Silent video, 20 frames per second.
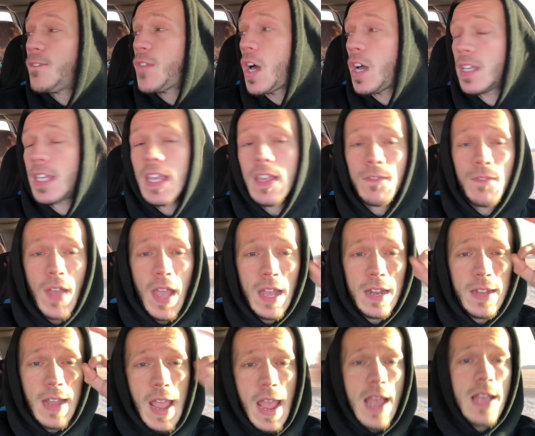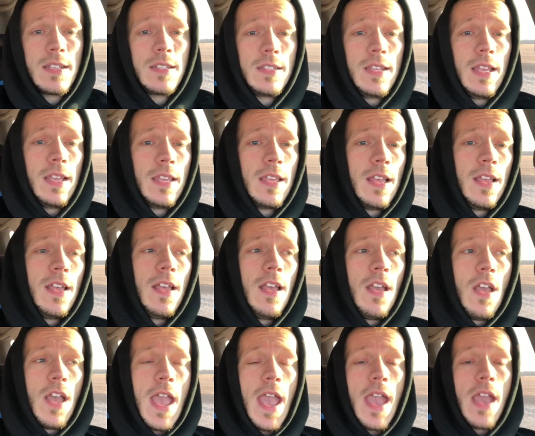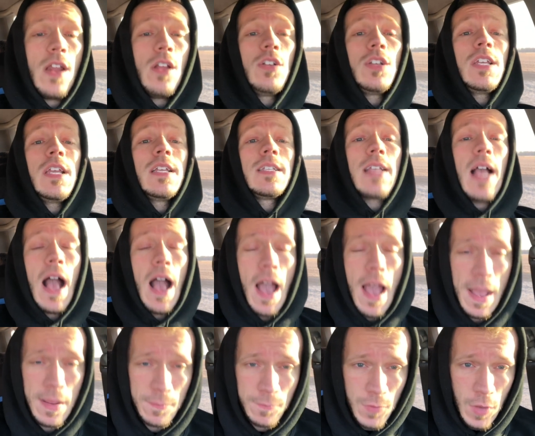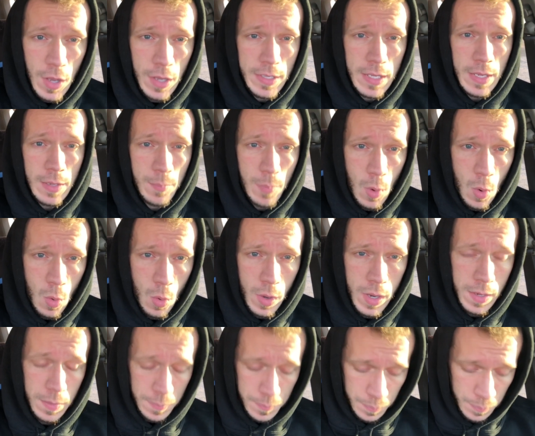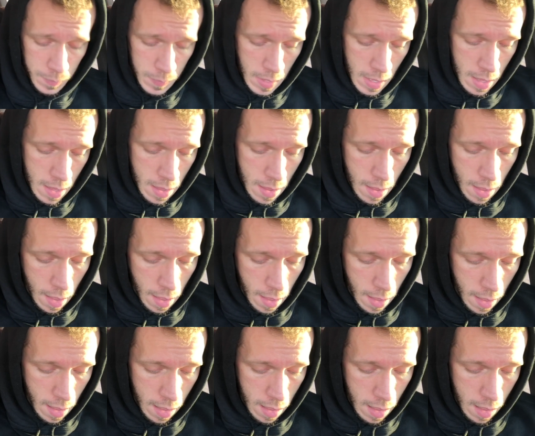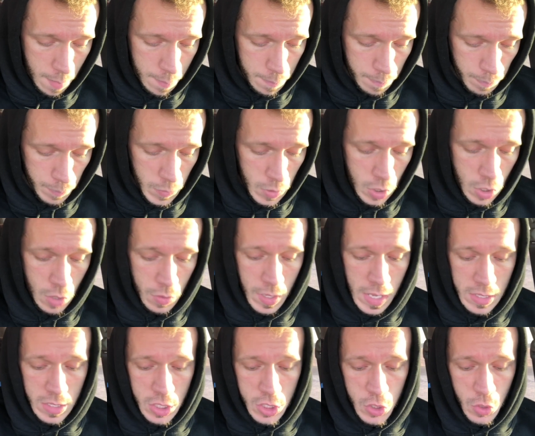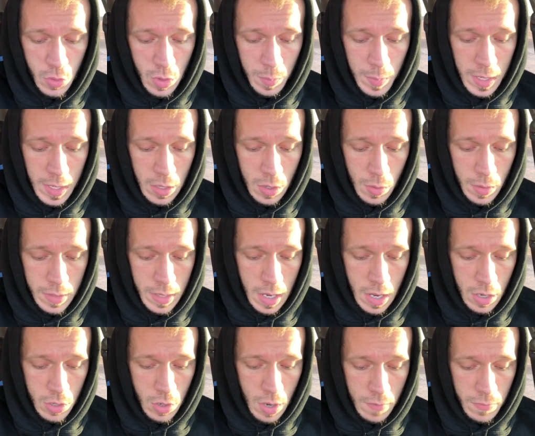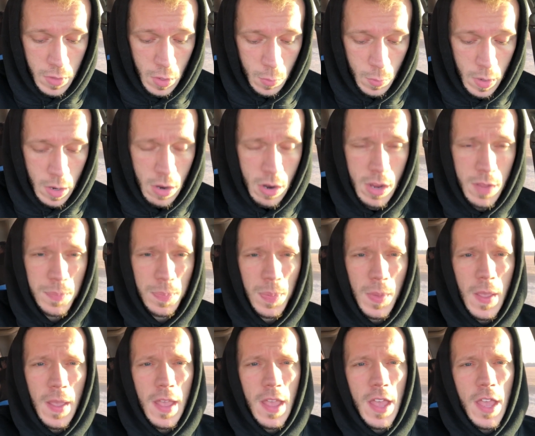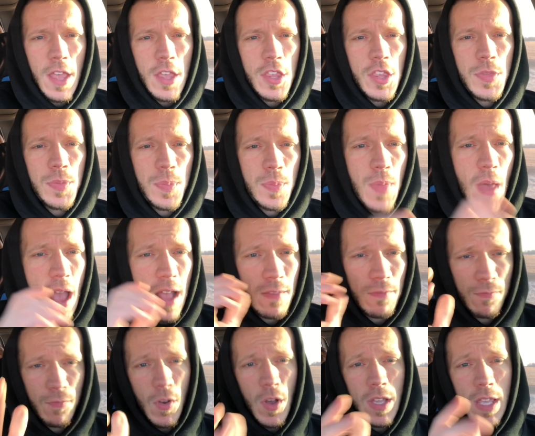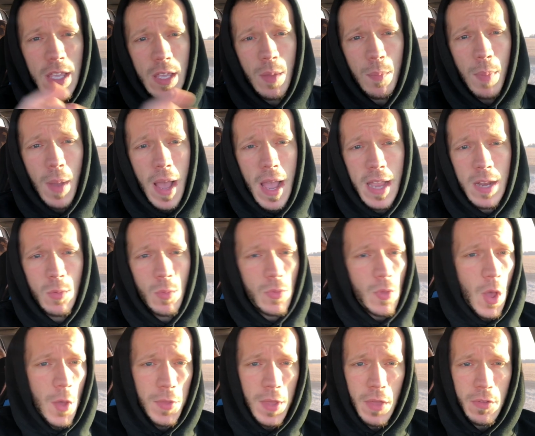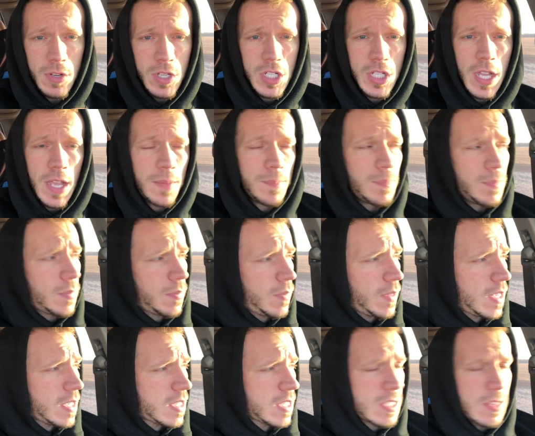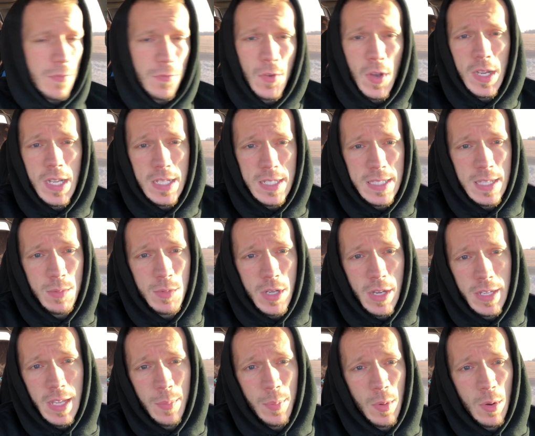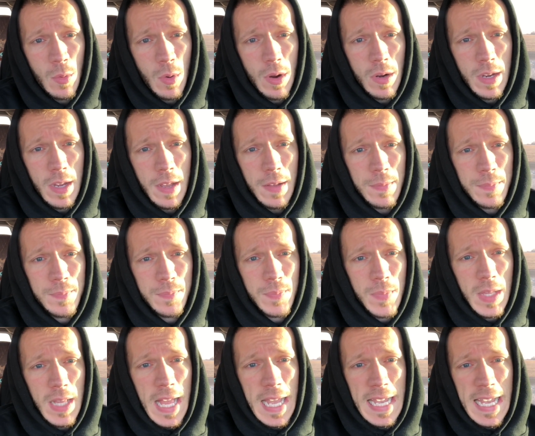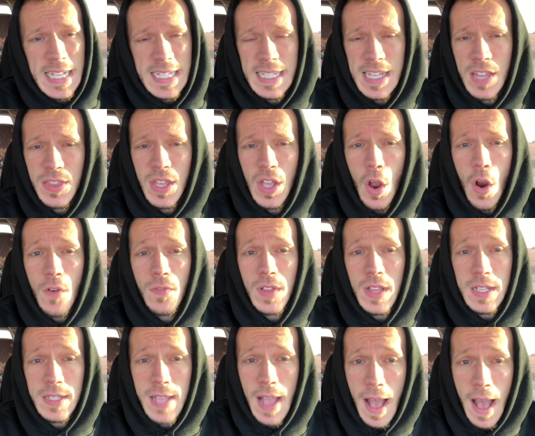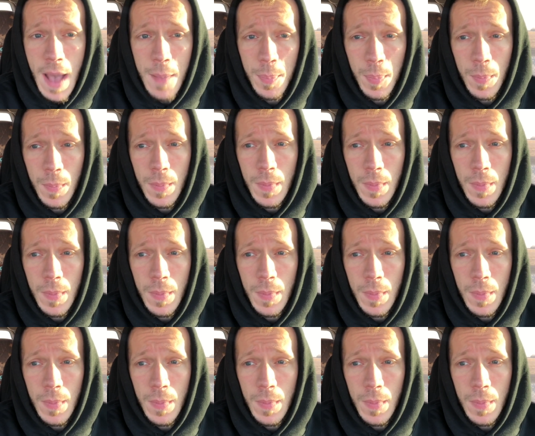fucking fantastic. Energy is on fucking point. You know, you got the tuna amino in there and you have the Arira. That fucking combined with all the other shit, this is a fucking stim junkie pre-workout. Like, it's nothing over the top,